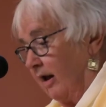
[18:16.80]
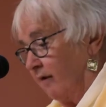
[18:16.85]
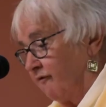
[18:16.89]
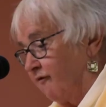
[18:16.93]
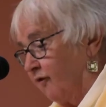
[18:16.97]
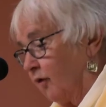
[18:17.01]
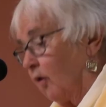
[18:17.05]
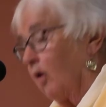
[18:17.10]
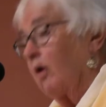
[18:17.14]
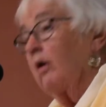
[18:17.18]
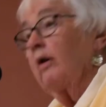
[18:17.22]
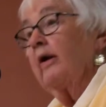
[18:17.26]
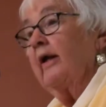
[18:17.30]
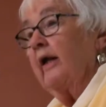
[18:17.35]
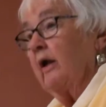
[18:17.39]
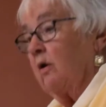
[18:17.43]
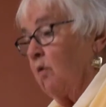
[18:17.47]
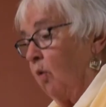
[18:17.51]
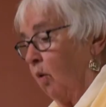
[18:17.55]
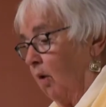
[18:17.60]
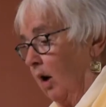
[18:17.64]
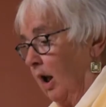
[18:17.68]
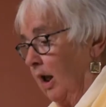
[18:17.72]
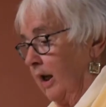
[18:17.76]
for
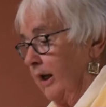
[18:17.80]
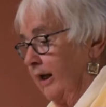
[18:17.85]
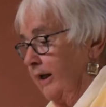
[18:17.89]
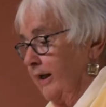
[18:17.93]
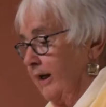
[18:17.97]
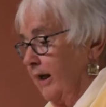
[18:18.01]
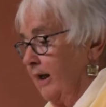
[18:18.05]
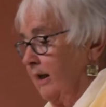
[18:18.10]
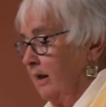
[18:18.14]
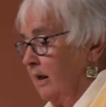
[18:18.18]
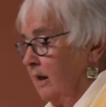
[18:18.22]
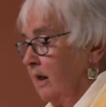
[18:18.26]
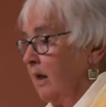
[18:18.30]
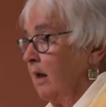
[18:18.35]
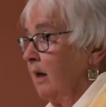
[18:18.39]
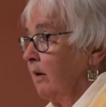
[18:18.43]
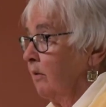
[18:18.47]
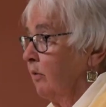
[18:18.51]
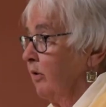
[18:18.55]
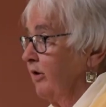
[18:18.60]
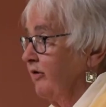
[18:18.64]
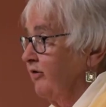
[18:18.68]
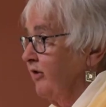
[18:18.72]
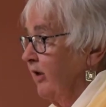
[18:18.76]
equality,
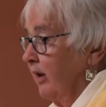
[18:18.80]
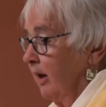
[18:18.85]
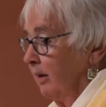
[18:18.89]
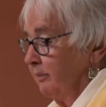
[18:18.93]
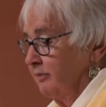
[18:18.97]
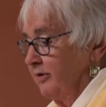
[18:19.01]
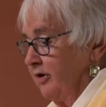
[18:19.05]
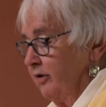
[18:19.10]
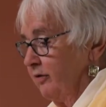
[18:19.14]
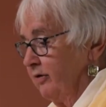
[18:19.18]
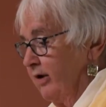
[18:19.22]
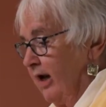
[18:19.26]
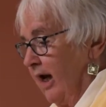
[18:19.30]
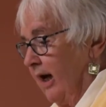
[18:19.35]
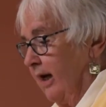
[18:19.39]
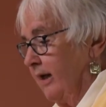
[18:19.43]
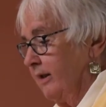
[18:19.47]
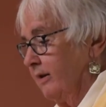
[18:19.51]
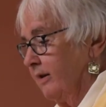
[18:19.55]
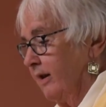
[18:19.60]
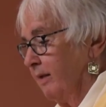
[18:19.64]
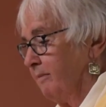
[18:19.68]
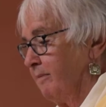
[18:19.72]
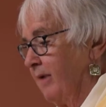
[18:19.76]
which helped
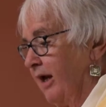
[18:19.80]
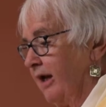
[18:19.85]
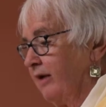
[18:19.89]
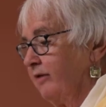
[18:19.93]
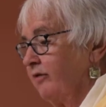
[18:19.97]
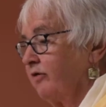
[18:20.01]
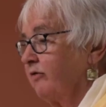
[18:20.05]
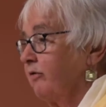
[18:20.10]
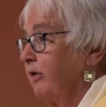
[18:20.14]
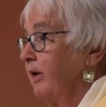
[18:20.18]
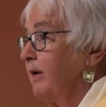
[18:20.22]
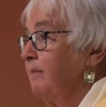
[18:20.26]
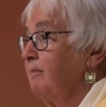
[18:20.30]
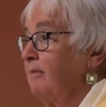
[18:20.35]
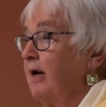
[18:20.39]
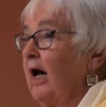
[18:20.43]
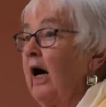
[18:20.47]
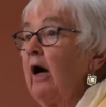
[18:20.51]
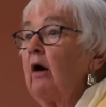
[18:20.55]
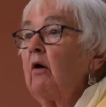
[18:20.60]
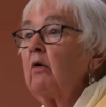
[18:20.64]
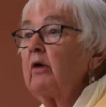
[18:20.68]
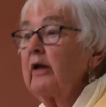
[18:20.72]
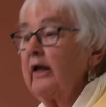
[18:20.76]
unite the mainstream
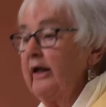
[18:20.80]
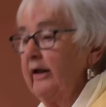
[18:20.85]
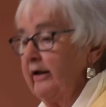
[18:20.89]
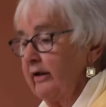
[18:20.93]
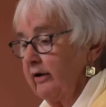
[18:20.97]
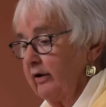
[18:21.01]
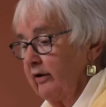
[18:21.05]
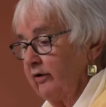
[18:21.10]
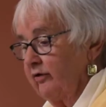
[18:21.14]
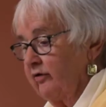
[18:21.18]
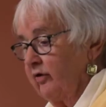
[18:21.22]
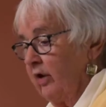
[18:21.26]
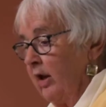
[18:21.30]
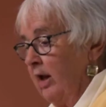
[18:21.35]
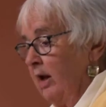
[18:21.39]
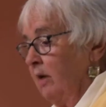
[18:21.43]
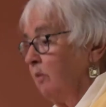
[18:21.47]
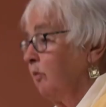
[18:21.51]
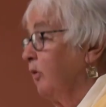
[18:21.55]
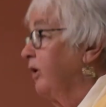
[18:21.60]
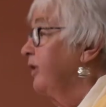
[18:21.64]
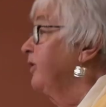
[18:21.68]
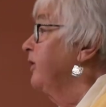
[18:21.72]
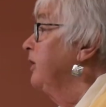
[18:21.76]
NOW leaders
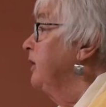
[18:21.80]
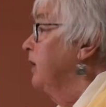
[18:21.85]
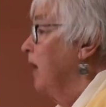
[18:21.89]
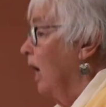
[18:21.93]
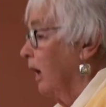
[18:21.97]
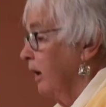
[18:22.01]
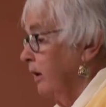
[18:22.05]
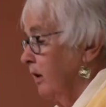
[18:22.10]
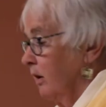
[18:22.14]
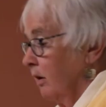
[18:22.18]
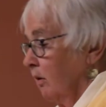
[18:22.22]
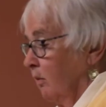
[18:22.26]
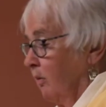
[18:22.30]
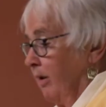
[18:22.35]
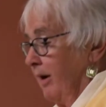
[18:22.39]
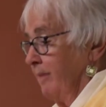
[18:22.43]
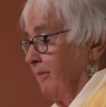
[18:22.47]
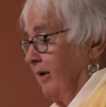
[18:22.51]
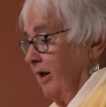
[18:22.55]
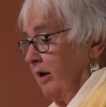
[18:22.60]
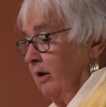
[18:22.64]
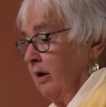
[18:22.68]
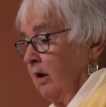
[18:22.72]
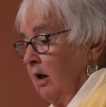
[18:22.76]
with younger
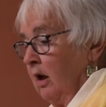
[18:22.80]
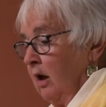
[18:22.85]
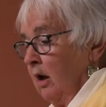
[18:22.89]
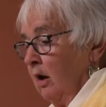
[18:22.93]
women